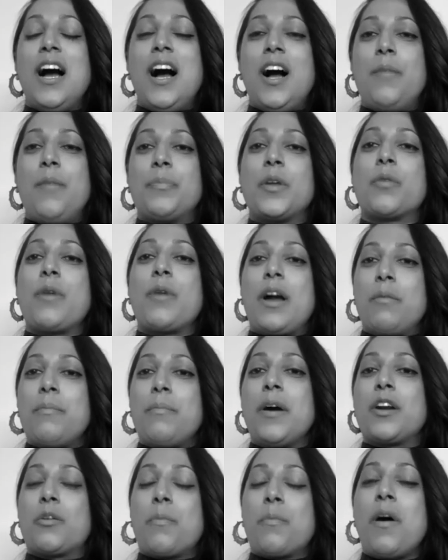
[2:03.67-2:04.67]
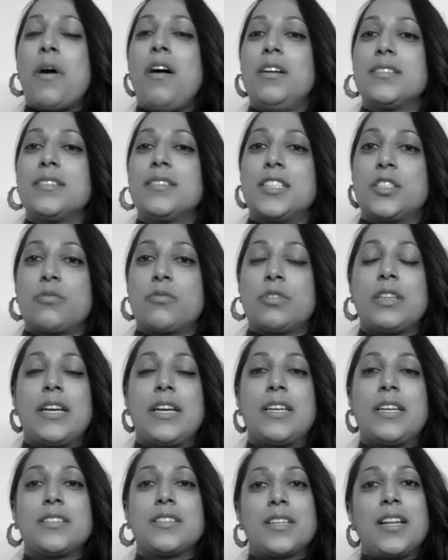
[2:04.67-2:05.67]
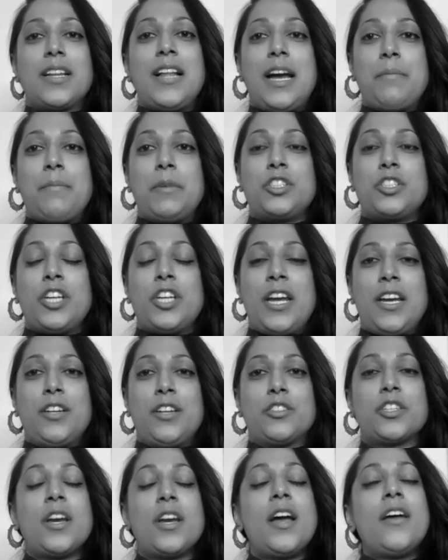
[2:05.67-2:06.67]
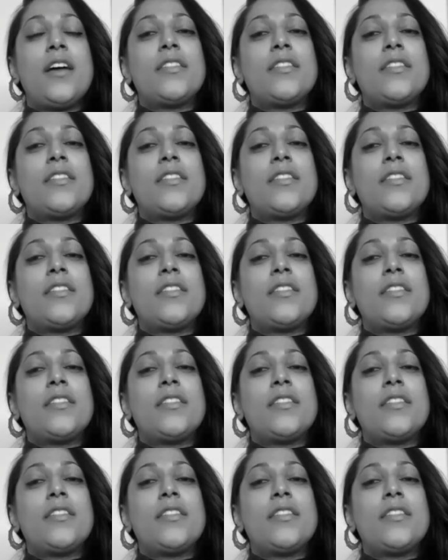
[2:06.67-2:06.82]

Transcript: around better policies related to climate change. The